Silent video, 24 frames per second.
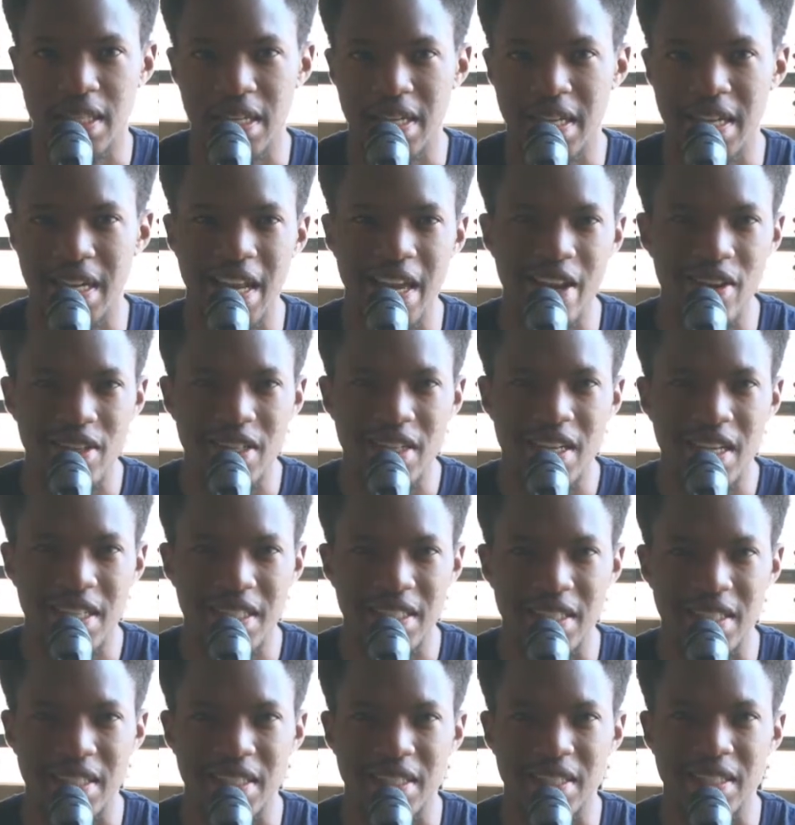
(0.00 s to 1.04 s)
that a lion
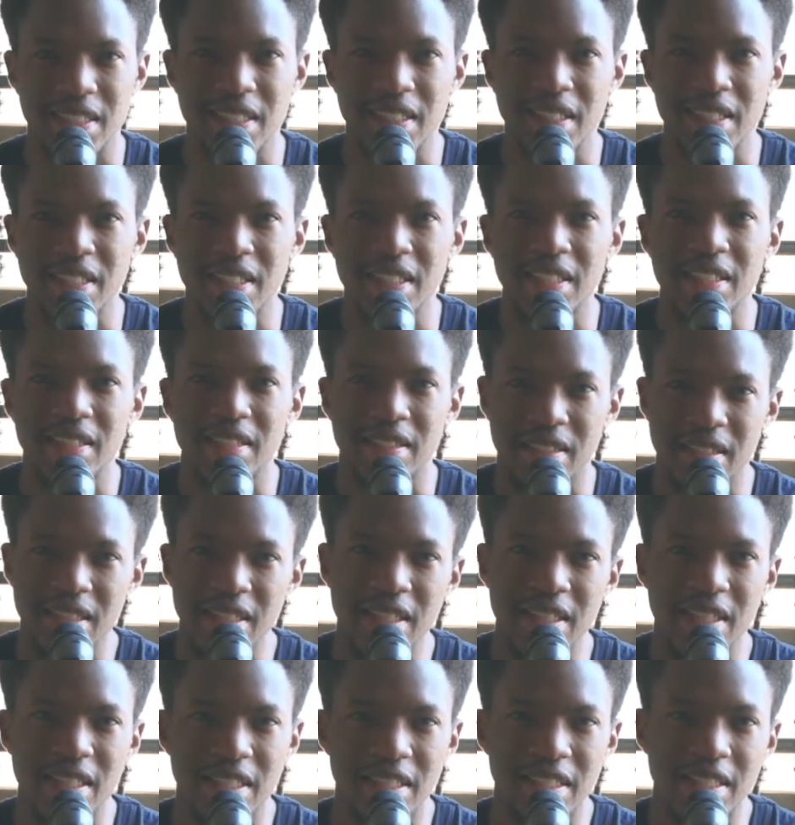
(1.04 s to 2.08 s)
doesn't
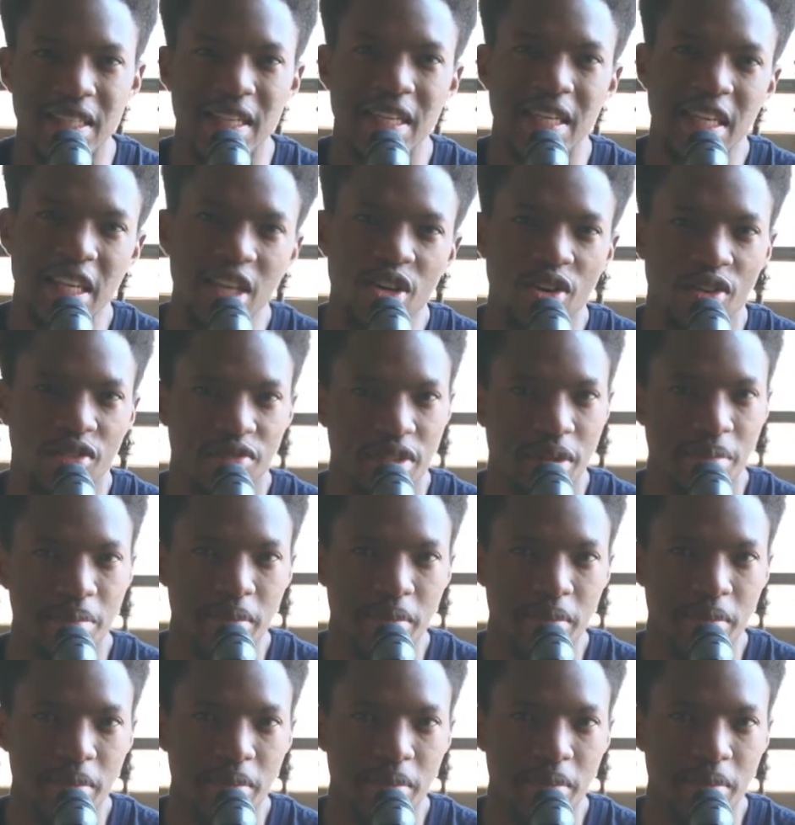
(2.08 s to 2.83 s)
think it's the king of the